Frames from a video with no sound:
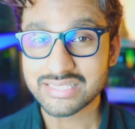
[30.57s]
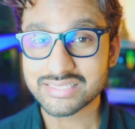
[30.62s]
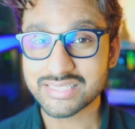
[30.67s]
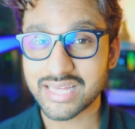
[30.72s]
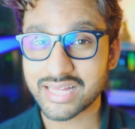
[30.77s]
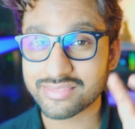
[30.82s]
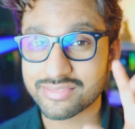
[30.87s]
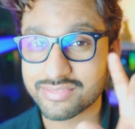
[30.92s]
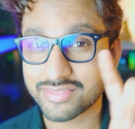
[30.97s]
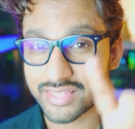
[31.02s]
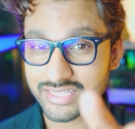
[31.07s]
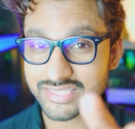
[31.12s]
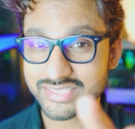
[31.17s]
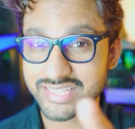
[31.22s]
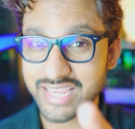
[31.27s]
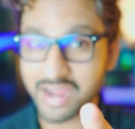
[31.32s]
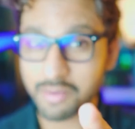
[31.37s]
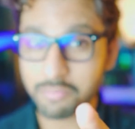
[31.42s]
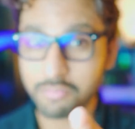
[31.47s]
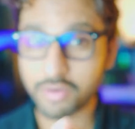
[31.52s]
that this
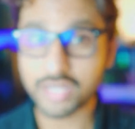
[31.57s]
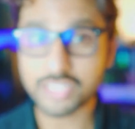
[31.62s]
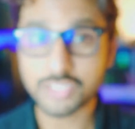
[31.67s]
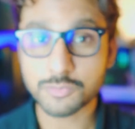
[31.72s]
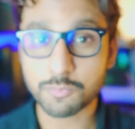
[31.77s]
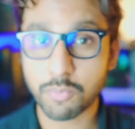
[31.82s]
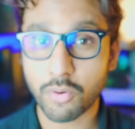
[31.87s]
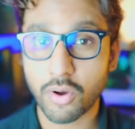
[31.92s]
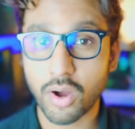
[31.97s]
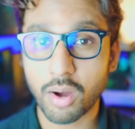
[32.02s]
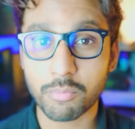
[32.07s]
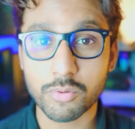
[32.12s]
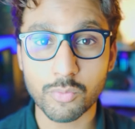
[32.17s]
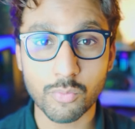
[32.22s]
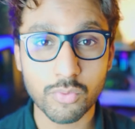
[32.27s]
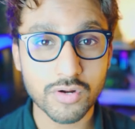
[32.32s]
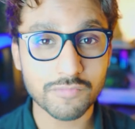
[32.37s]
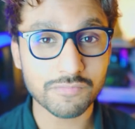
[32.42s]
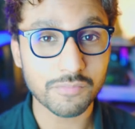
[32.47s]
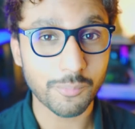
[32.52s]
camera is probably
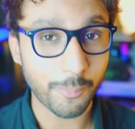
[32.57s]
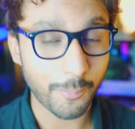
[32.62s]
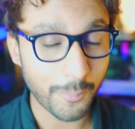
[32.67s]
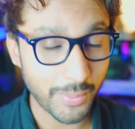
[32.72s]
one of the